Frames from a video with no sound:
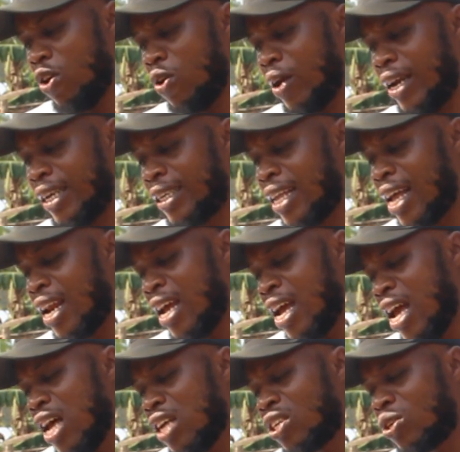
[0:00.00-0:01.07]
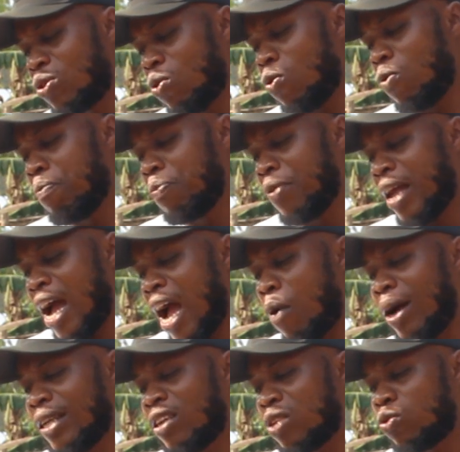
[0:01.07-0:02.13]
You understand? So I
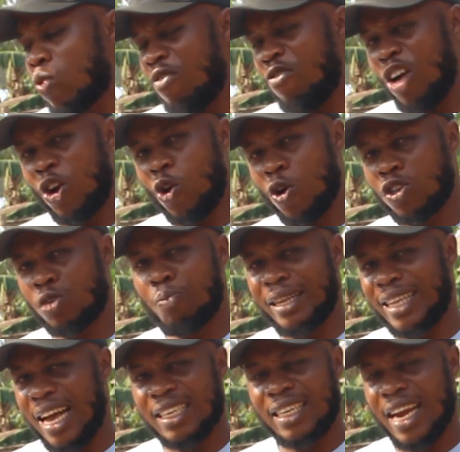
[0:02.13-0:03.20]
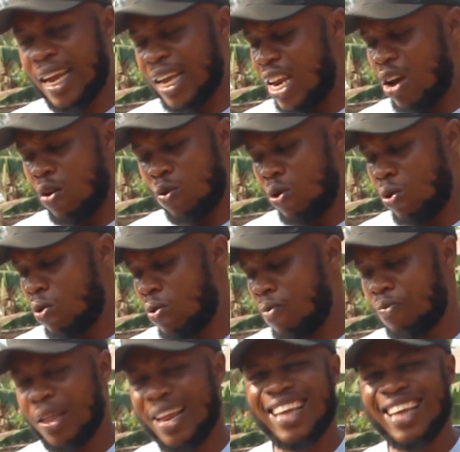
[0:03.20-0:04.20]
wanted to overdose, but I was like, no,